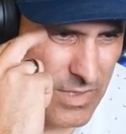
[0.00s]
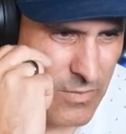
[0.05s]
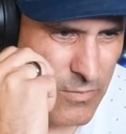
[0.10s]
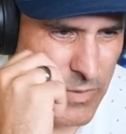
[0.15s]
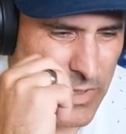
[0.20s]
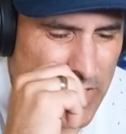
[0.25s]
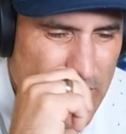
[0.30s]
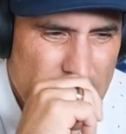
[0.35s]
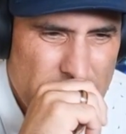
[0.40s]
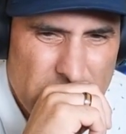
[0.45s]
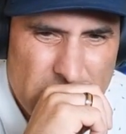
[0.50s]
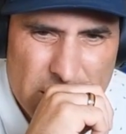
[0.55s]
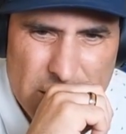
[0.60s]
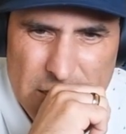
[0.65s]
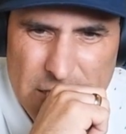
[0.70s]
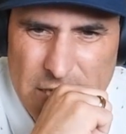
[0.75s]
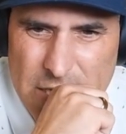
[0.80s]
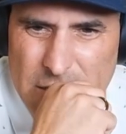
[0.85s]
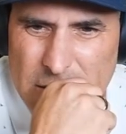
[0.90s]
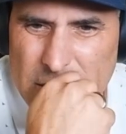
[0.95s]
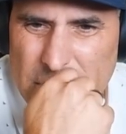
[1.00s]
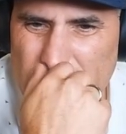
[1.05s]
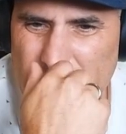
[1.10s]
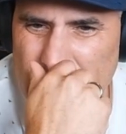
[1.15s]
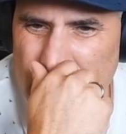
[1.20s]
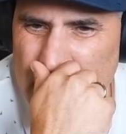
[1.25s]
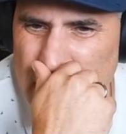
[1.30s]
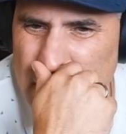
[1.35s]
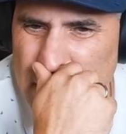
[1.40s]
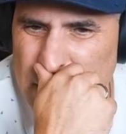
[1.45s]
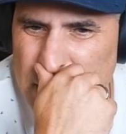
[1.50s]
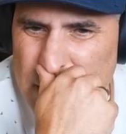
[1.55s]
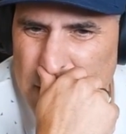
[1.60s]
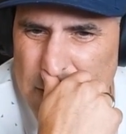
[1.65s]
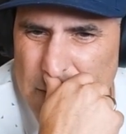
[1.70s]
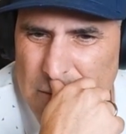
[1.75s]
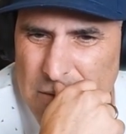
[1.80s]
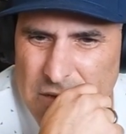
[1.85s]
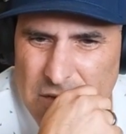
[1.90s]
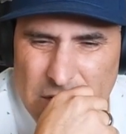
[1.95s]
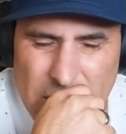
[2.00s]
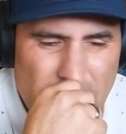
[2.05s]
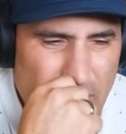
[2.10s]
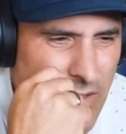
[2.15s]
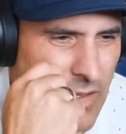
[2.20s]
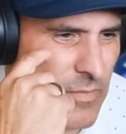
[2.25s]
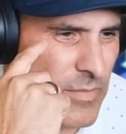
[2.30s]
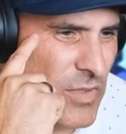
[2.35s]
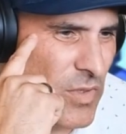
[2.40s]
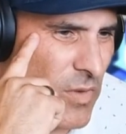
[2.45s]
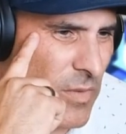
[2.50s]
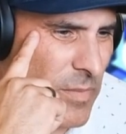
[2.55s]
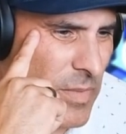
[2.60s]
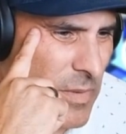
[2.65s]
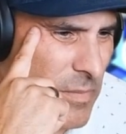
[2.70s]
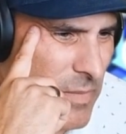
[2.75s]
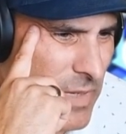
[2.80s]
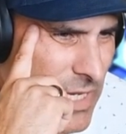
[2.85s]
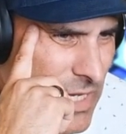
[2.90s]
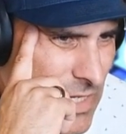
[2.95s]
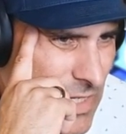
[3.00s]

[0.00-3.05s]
we can hit Absorbing Man